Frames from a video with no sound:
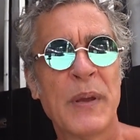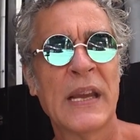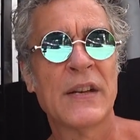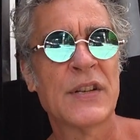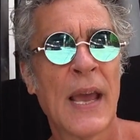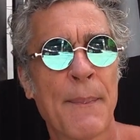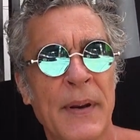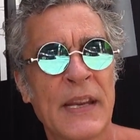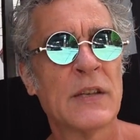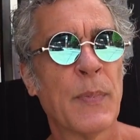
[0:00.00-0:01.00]
big
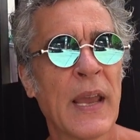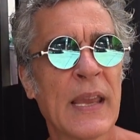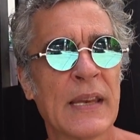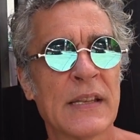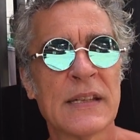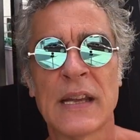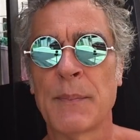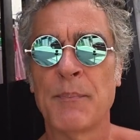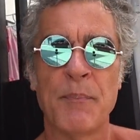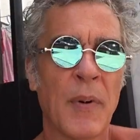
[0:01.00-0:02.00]
Japanese bike, and it's got
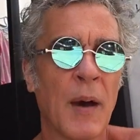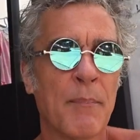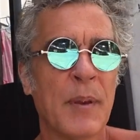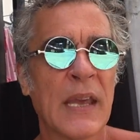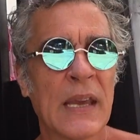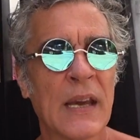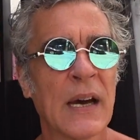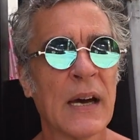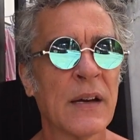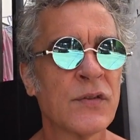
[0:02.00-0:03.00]
a big
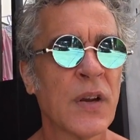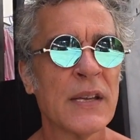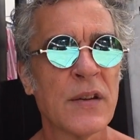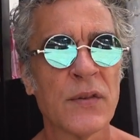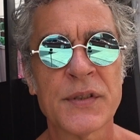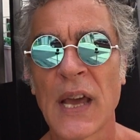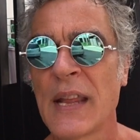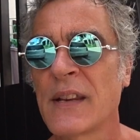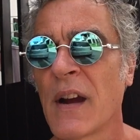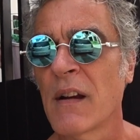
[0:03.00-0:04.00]
tricycle
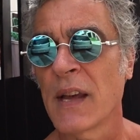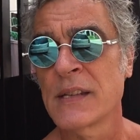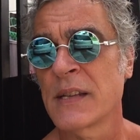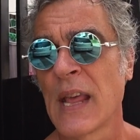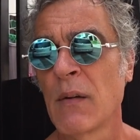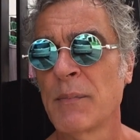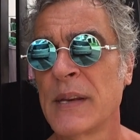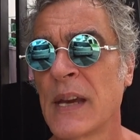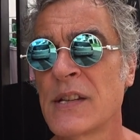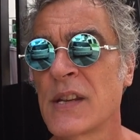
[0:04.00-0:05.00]
sidecar. And I said, that would
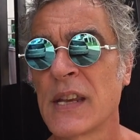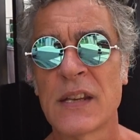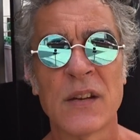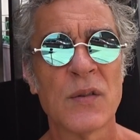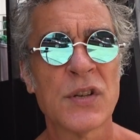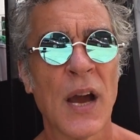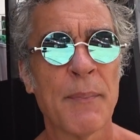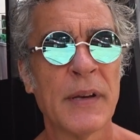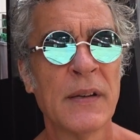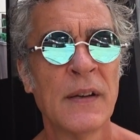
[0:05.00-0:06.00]
be nice to get to go
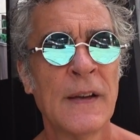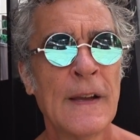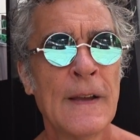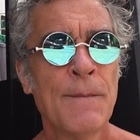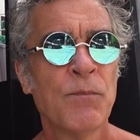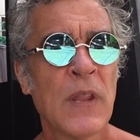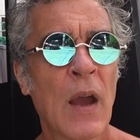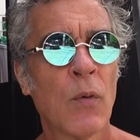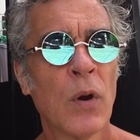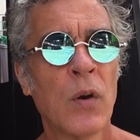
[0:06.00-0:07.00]
shopping.
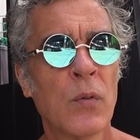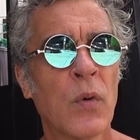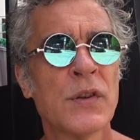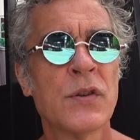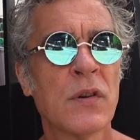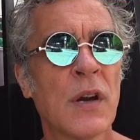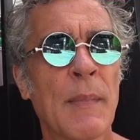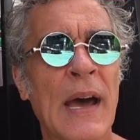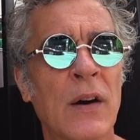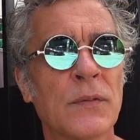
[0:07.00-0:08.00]
That road, once you
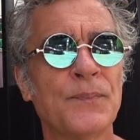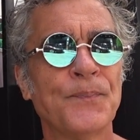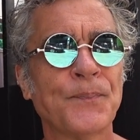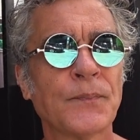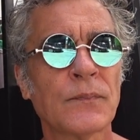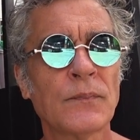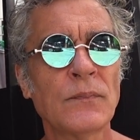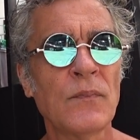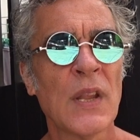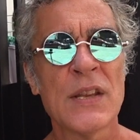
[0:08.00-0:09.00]
come out,
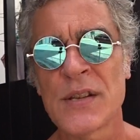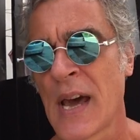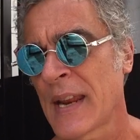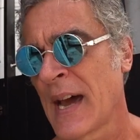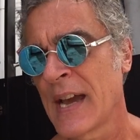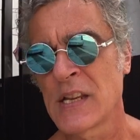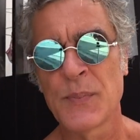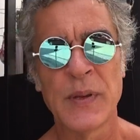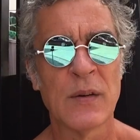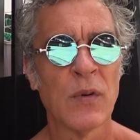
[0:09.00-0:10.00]
is not a
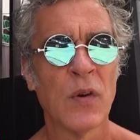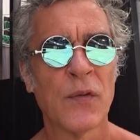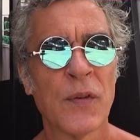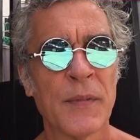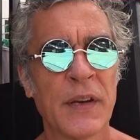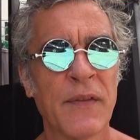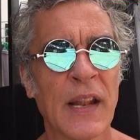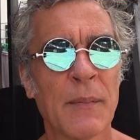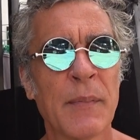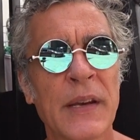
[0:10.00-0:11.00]
high-speed road from the
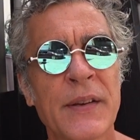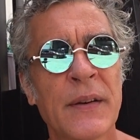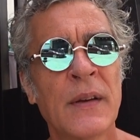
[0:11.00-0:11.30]
development.